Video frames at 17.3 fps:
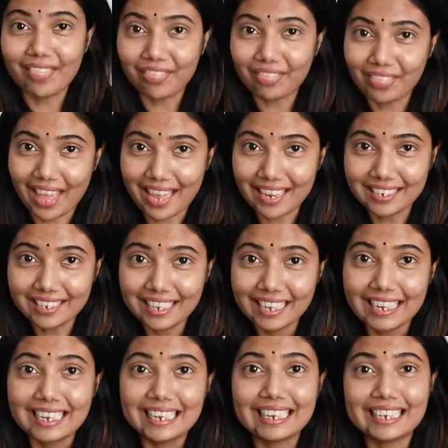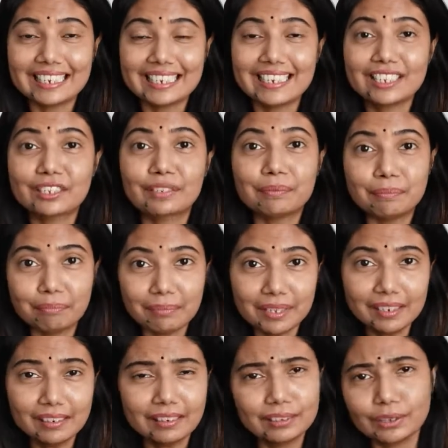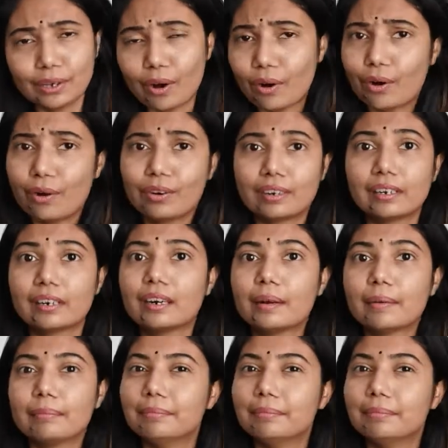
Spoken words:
Then it is milled or